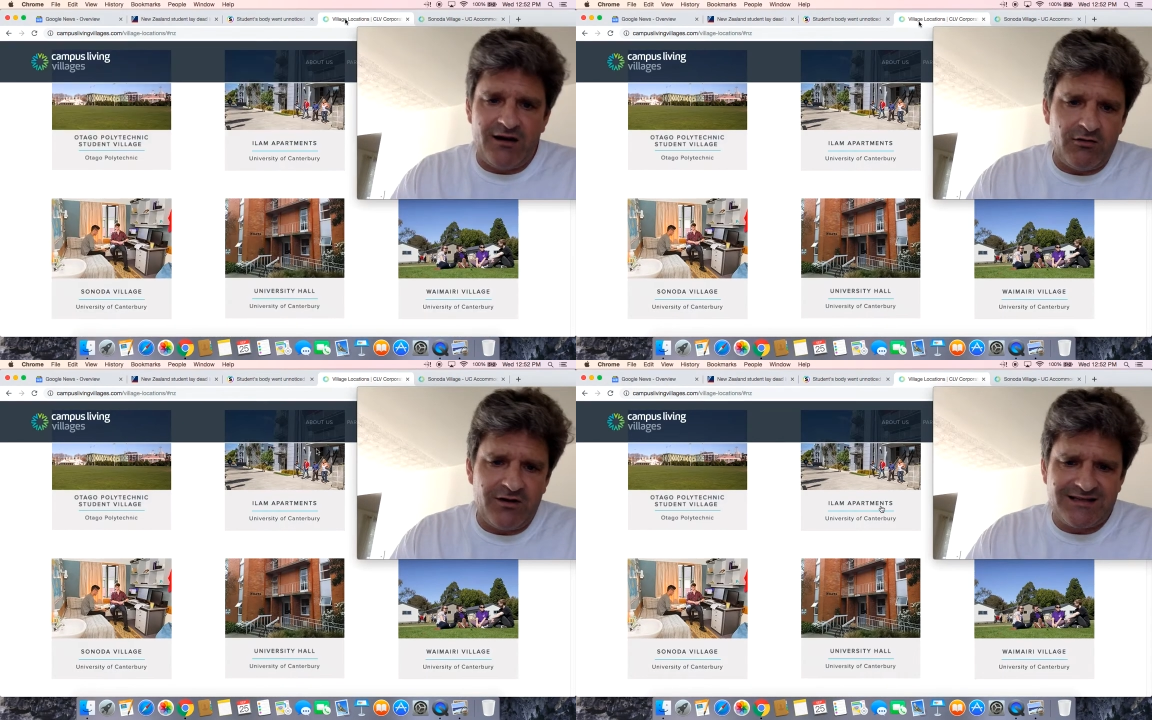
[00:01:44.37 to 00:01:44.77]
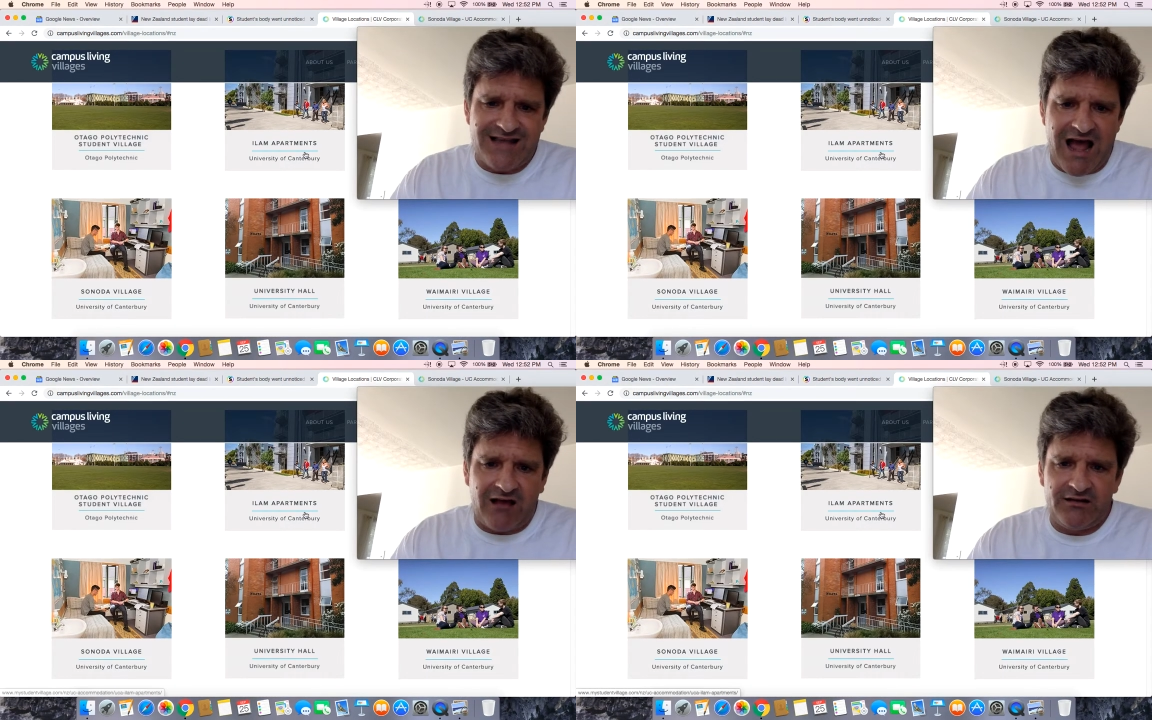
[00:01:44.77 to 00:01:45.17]
don't know
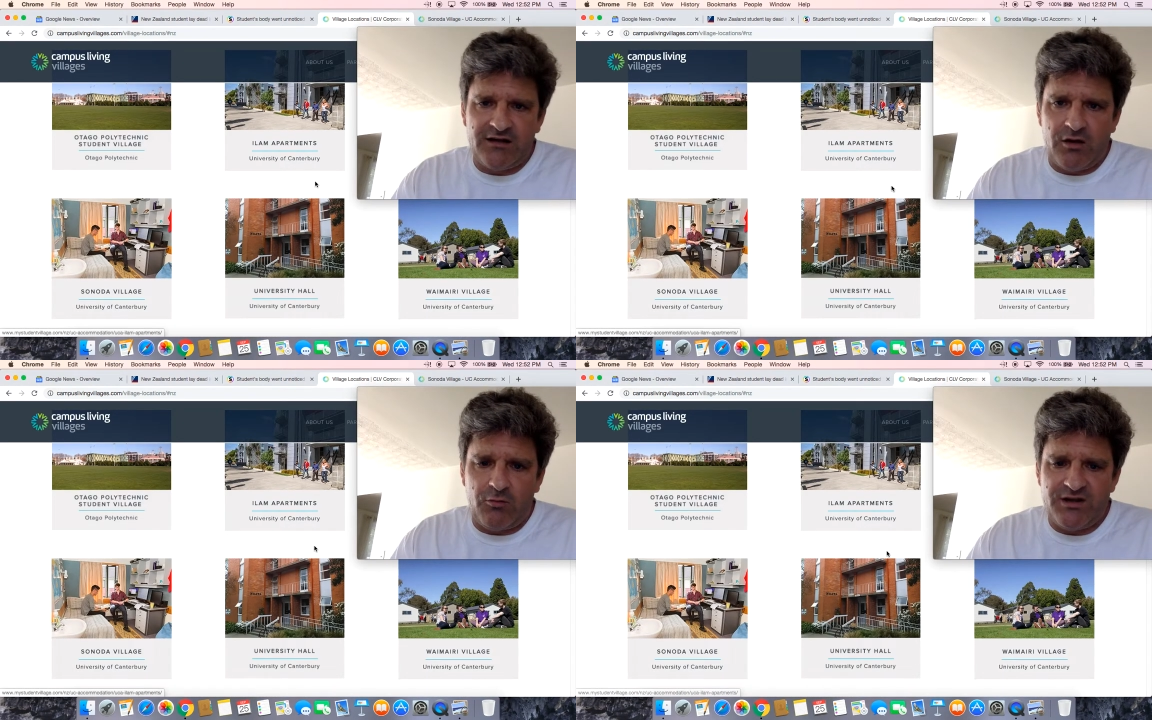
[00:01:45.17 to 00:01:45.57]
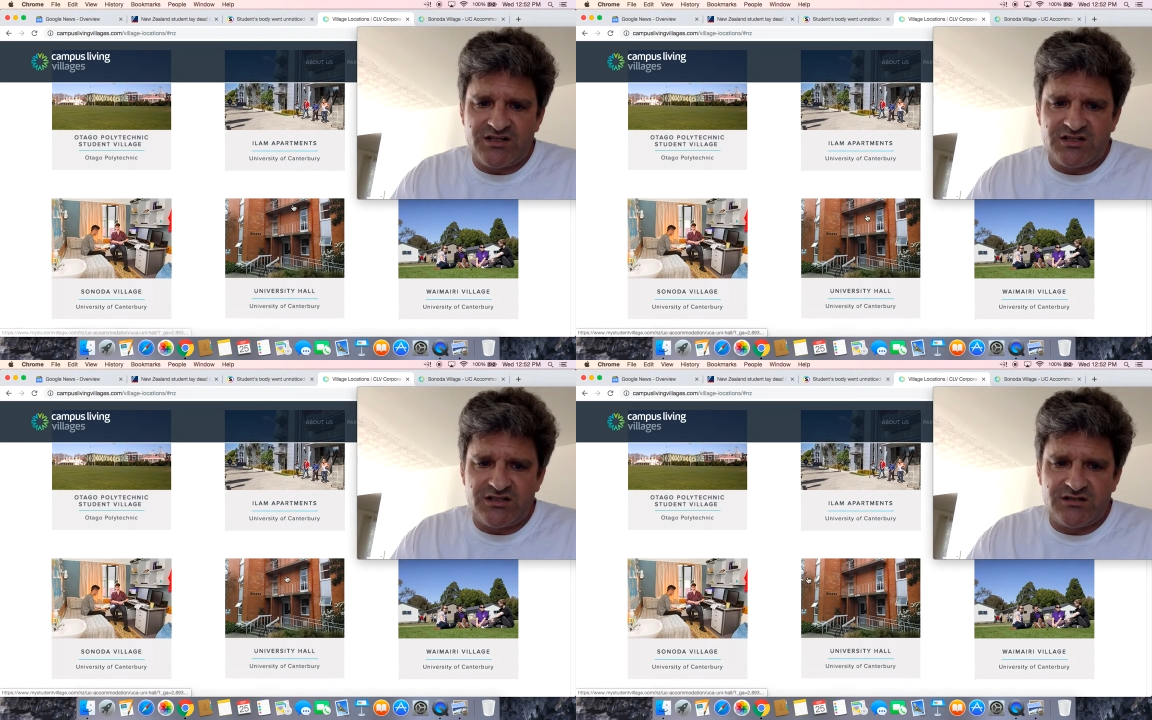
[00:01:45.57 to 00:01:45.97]
exactly know
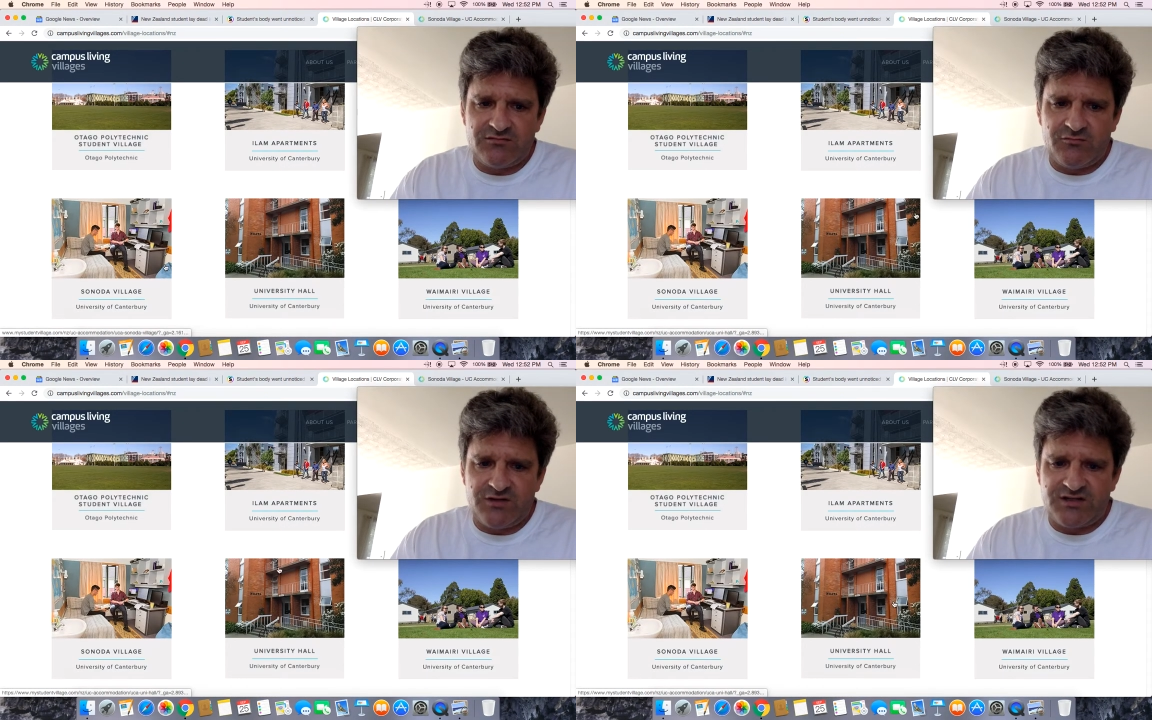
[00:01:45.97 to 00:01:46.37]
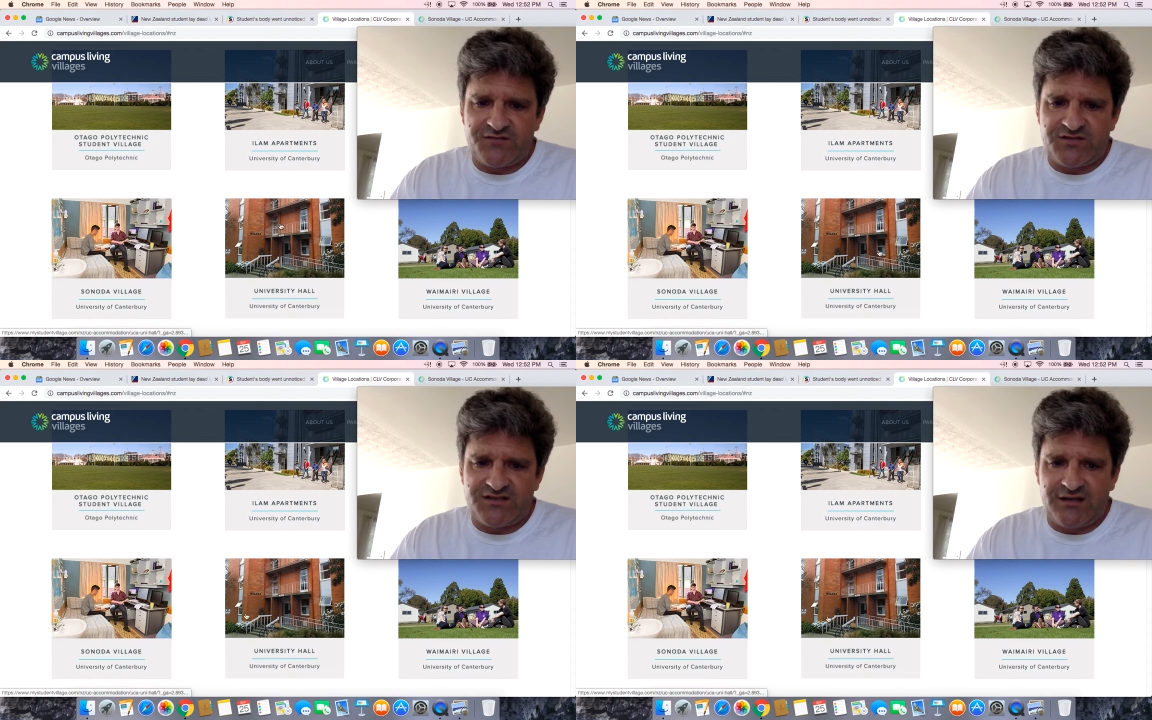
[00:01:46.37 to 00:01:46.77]
which which
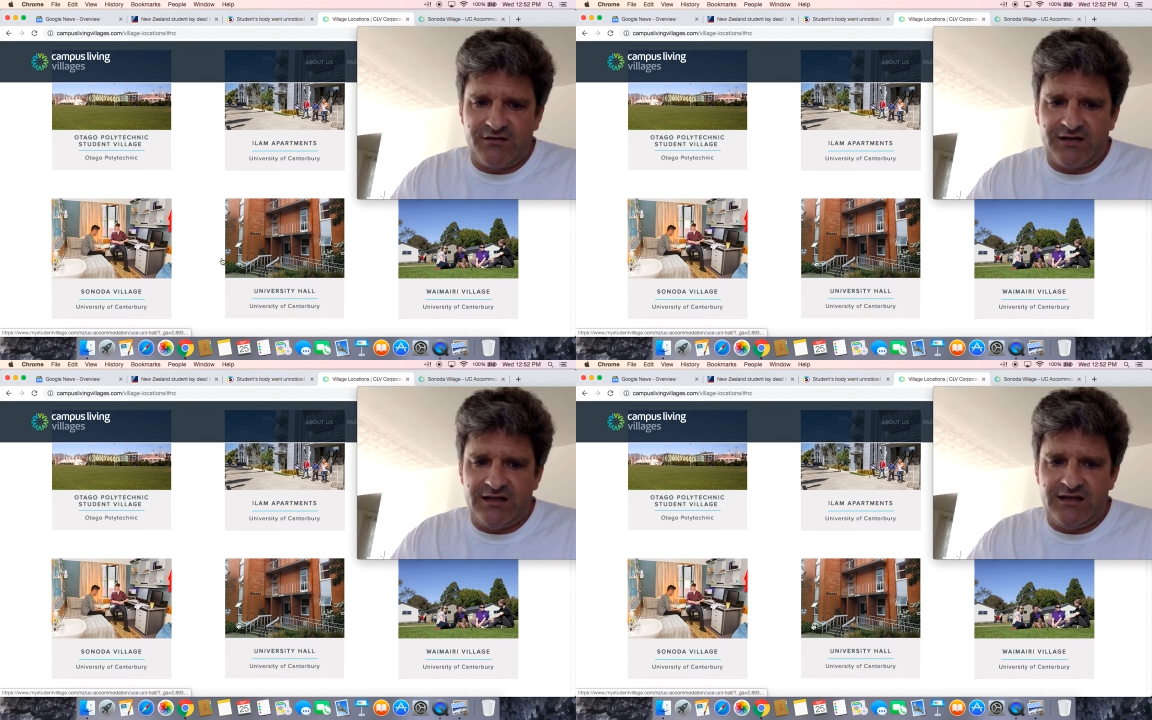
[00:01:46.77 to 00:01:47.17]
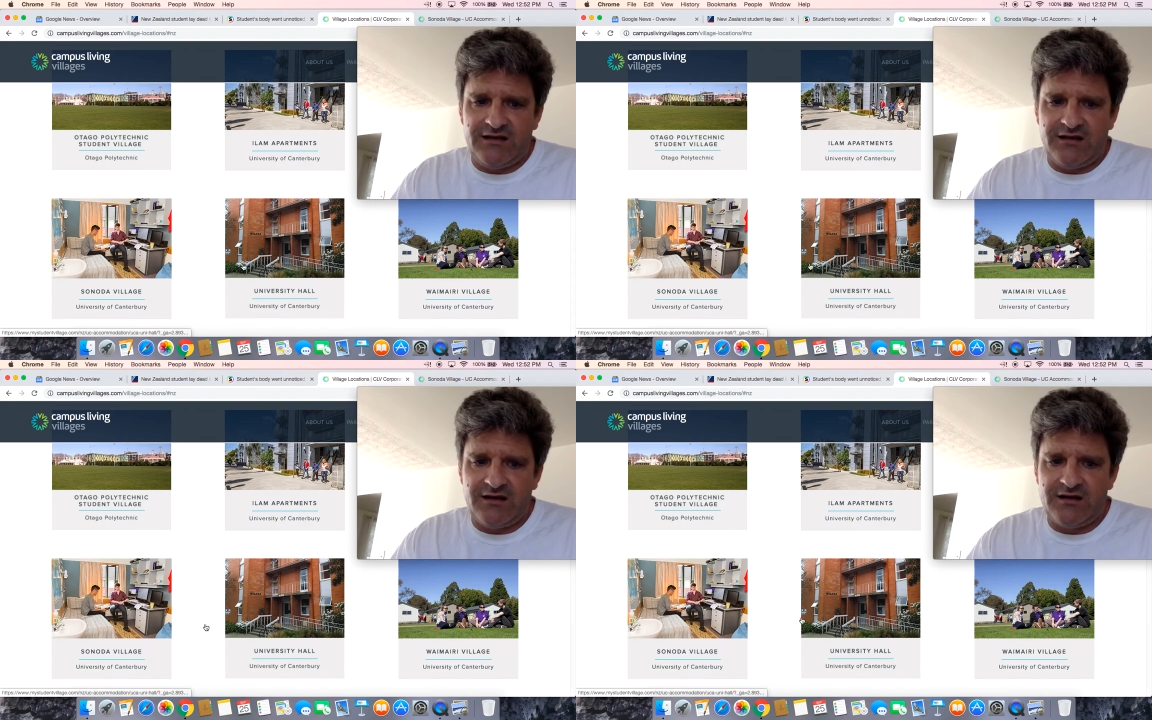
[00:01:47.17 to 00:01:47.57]

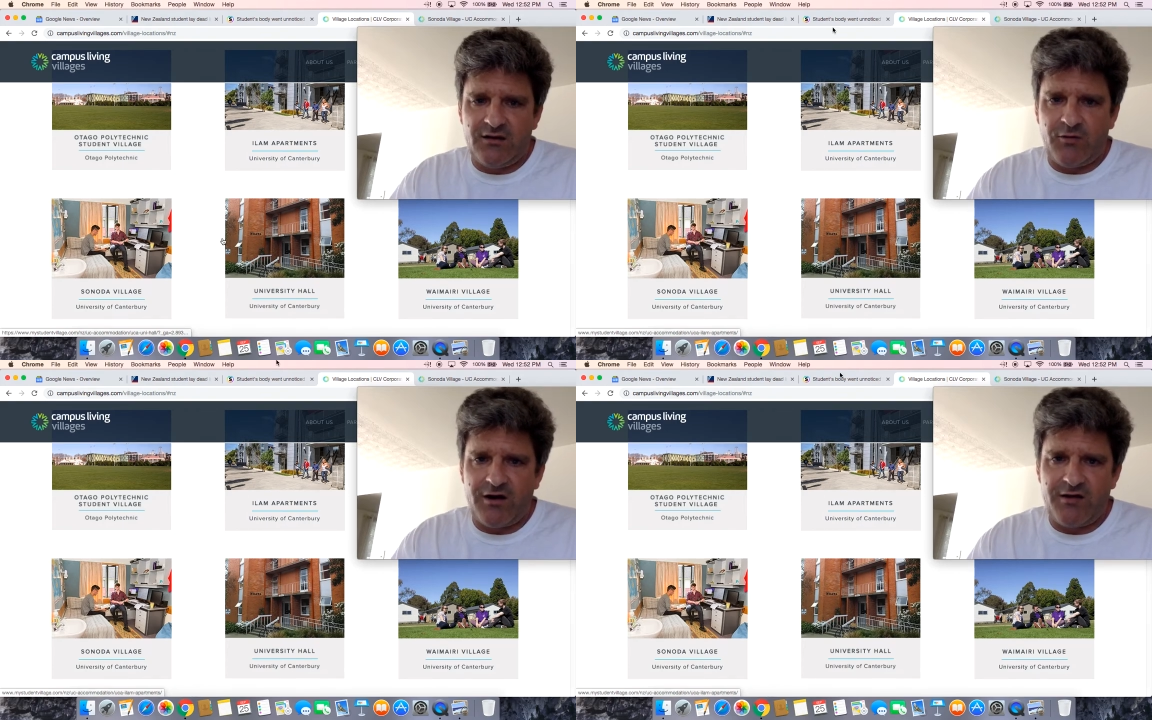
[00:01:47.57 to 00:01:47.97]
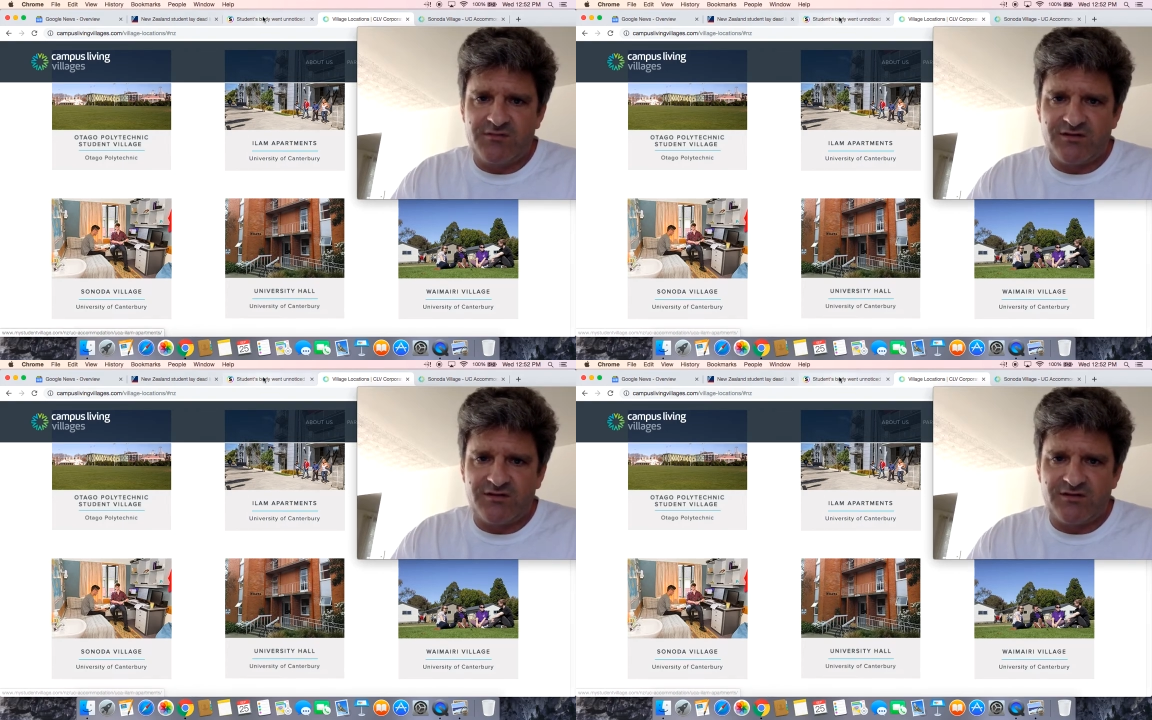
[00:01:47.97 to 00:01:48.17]
facility uh, you know where he was